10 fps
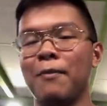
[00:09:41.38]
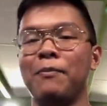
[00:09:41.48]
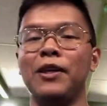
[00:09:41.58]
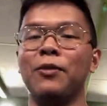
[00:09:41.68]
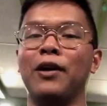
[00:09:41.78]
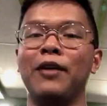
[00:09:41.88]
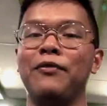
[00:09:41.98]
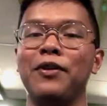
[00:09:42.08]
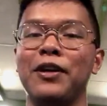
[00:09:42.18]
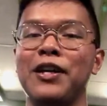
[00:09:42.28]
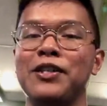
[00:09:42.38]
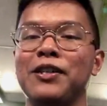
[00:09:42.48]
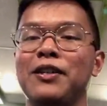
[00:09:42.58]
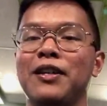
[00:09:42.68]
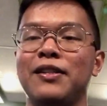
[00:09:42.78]
Be it whatever
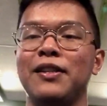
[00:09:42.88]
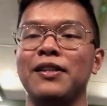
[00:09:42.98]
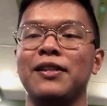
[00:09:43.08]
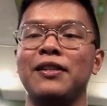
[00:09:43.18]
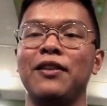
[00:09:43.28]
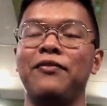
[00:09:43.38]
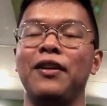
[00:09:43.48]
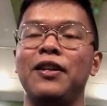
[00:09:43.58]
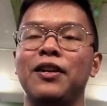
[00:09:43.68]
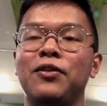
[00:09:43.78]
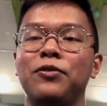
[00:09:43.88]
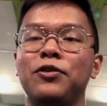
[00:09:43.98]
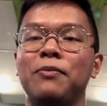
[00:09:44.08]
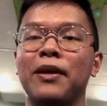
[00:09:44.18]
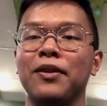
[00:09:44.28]
occasion, this is definitely a
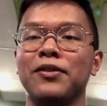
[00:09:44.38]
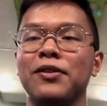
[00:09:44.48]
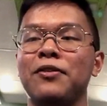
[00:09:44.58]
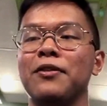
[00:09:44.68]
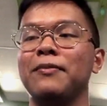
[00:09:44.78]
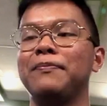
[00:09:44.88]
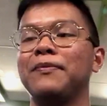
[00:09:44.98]
go-to menthol cigarette.